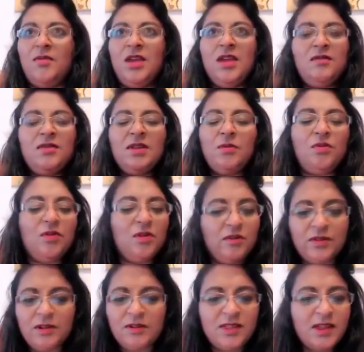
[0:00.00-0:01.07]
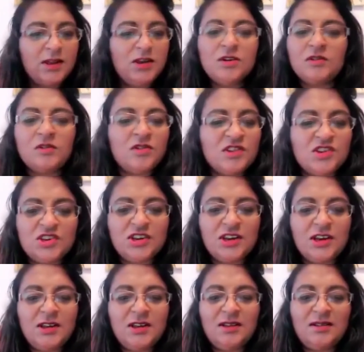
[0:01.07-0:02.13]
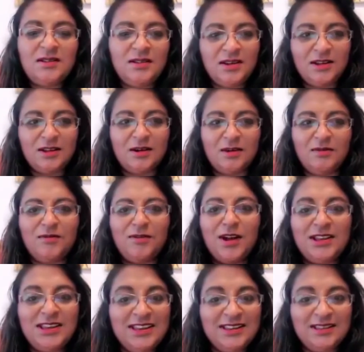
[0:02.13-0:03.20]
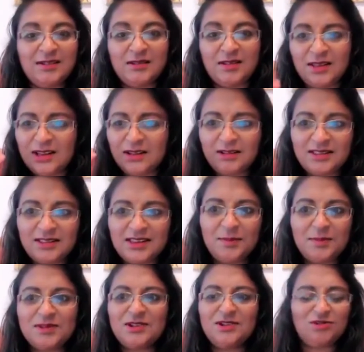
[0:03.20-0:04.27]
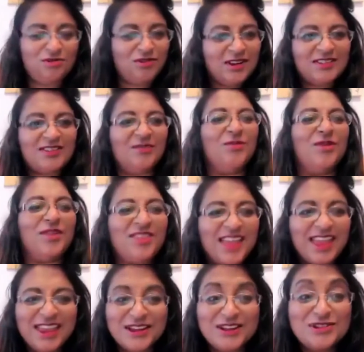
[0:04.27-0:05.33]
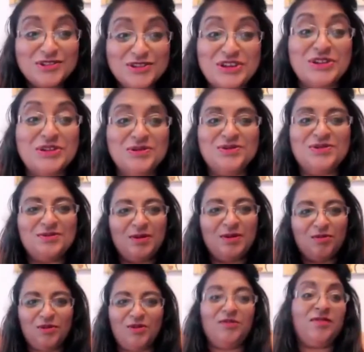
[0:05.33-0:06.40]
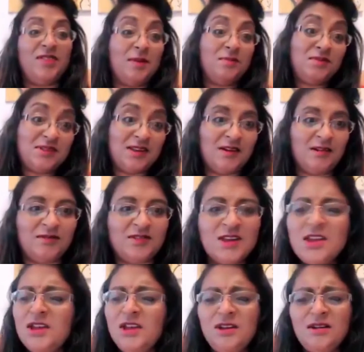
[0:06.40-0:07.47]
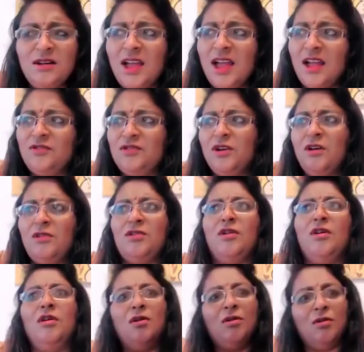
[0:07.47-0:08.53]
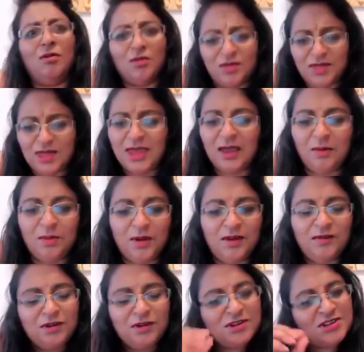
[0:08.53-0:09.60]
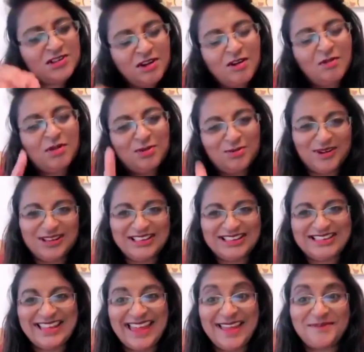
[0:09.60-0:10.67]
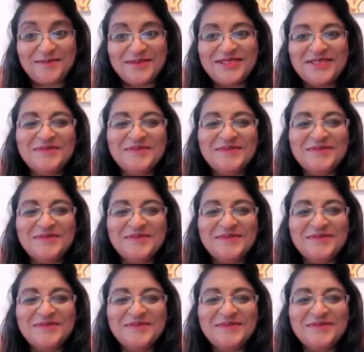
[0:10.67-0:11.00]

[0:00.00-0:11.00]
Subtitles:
even improving on their nutrition, you know, finding little tips and tricks on what they can do to improve themselves. You don't have to go the whole thing, but if you start with one step,